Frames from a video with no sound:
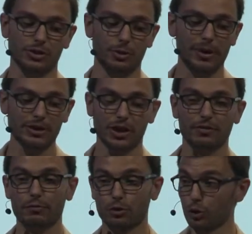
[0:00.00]
So based
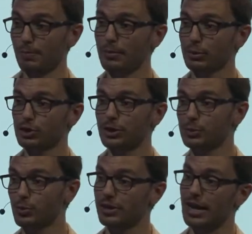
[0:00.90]
off of group
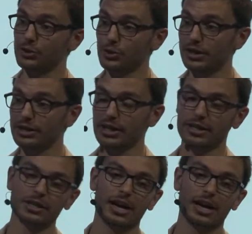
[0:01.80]
memberships within Azure AD,